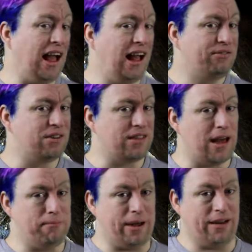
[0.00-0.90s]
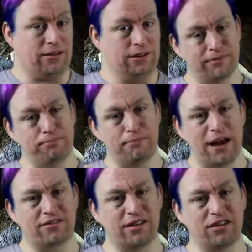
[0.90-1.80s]
After that battle,
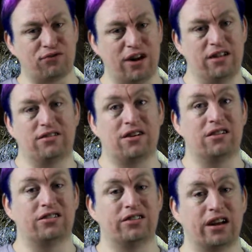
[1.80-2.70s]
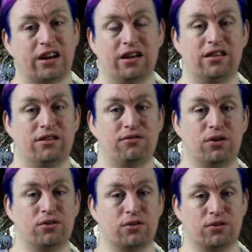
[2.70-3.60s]
Max and his friends are stuck in the
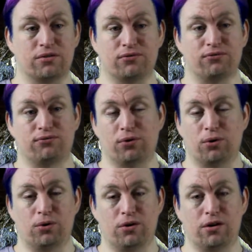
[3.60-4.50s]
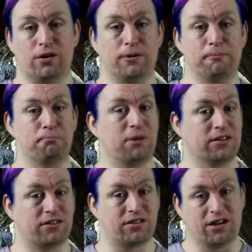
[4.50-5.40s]
future for
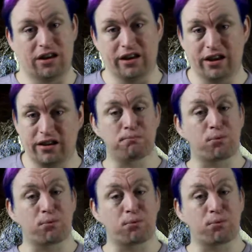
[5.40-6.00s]
months on end.